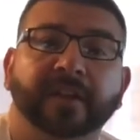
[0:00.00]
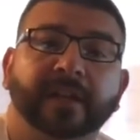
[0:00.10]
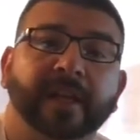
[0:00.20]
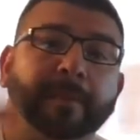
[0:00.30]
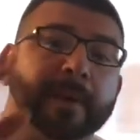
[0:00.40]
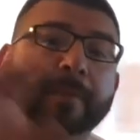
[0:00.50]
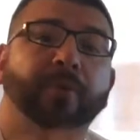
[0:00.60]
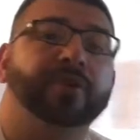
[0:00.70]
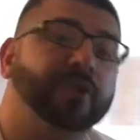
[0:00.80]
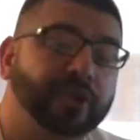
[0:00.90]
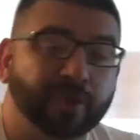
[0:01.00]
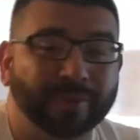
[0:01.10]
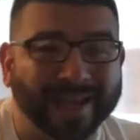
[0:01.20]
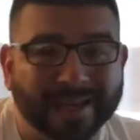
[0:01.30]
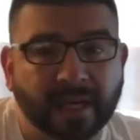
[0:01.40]
that people on YouTube
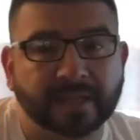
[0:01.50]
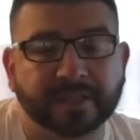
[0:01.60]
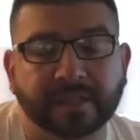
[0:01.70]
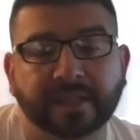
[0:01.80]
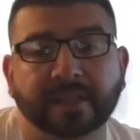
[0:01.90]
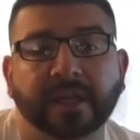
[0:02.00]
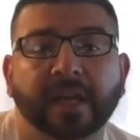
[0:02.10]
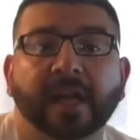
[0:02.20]
cannot see,